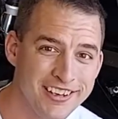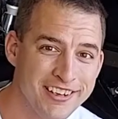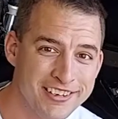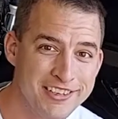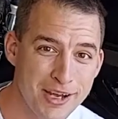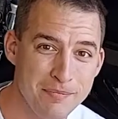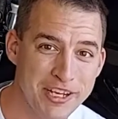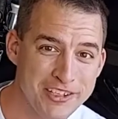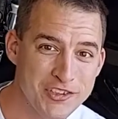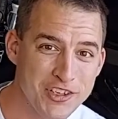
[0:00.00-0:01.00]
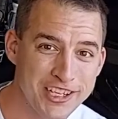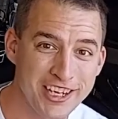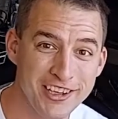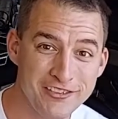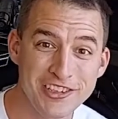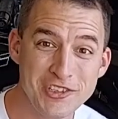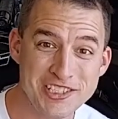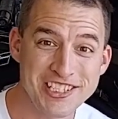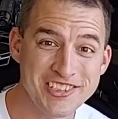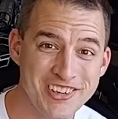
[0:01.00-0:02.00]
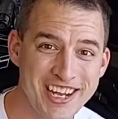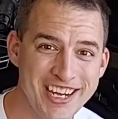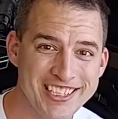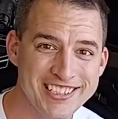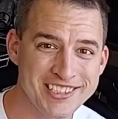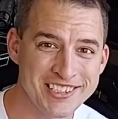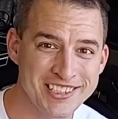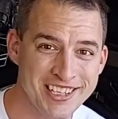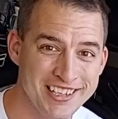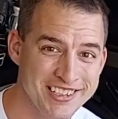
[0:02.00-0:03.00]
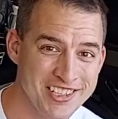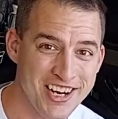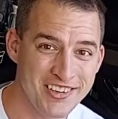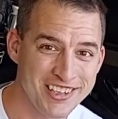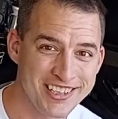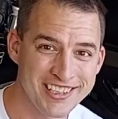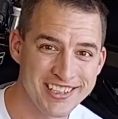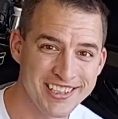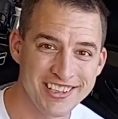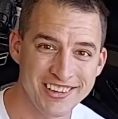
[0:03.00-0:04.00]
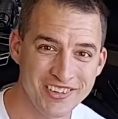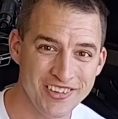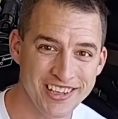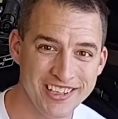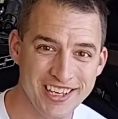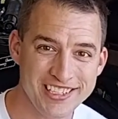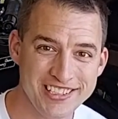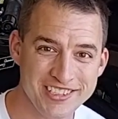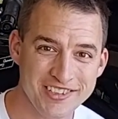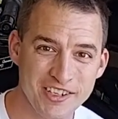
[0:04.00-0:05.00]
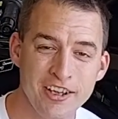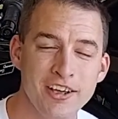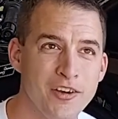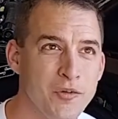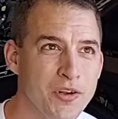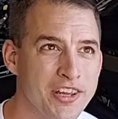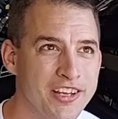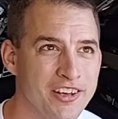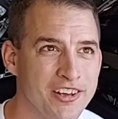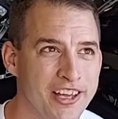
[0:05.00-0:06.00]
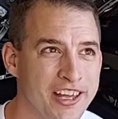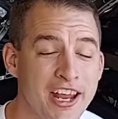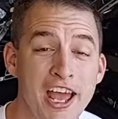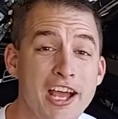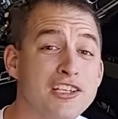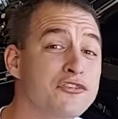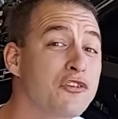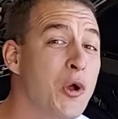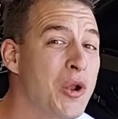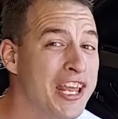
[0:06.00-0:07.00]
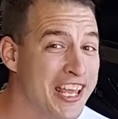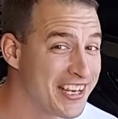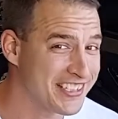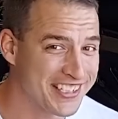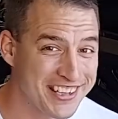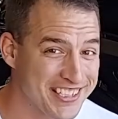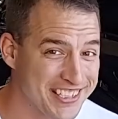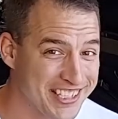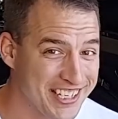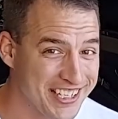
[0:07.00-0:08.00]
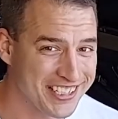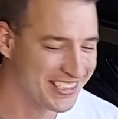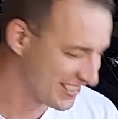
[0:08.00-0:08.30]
Shopman trick, I love to use these rags in the shower. They're really nice. What do they call that? Exfoliate the skin.